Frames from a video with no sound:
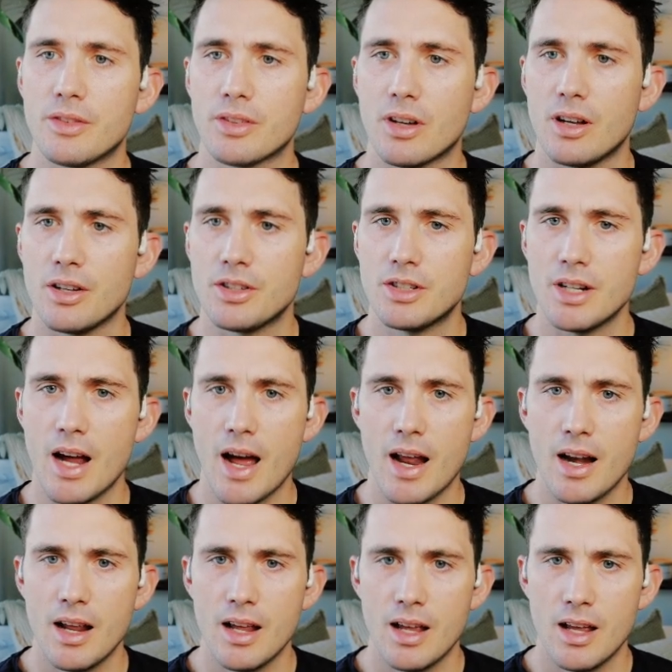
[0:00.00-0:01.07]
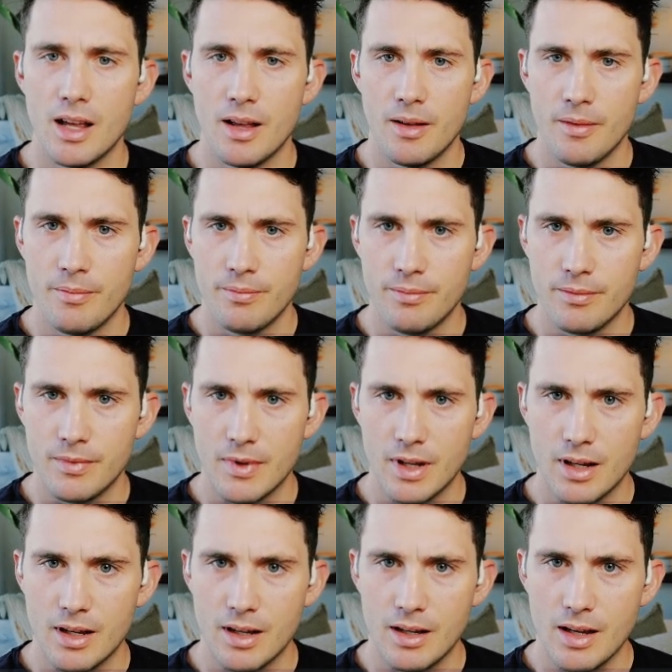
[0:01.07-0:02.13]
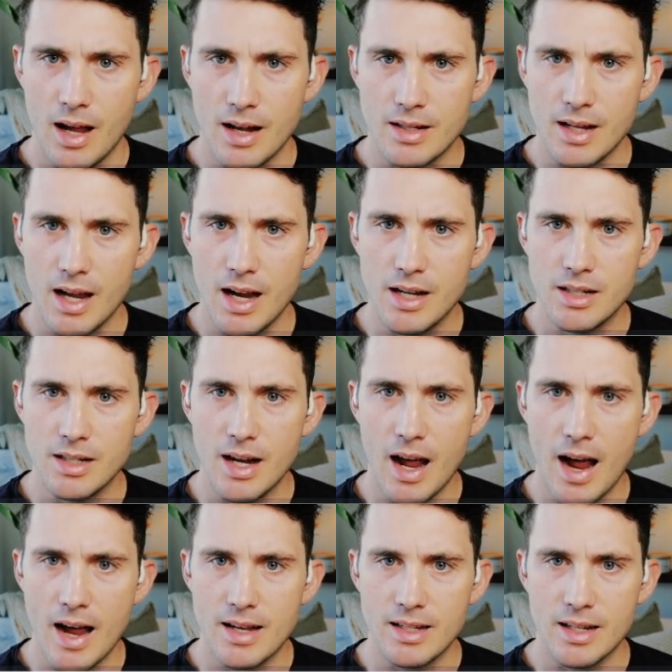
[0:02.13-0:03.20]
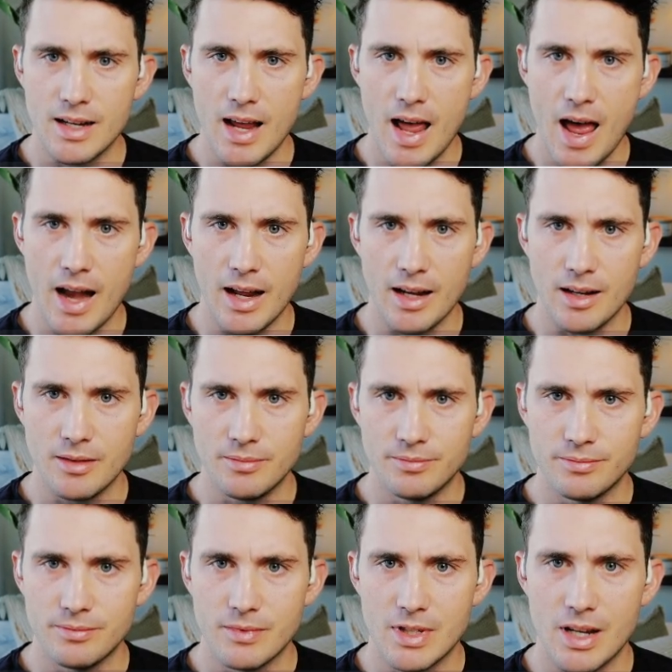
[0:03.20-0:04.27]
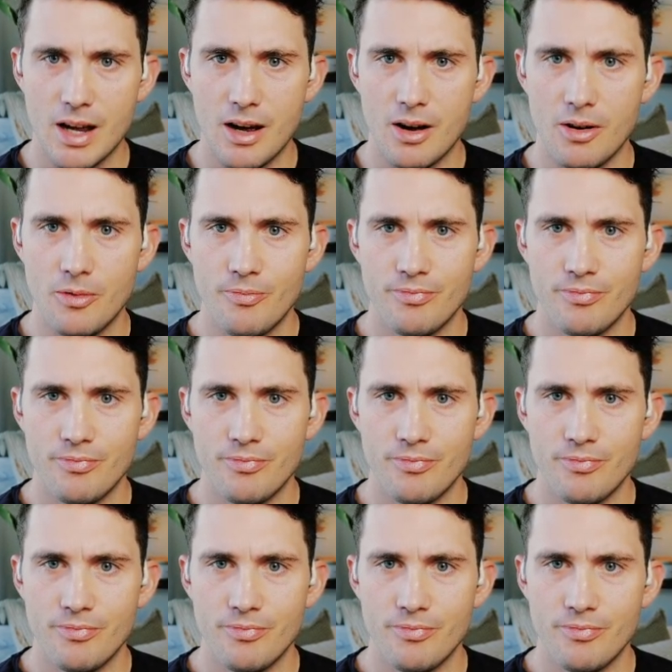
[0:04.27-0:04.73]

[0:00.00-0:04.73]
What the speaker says: called chat. Yeah, it's agent, ask, and edit. So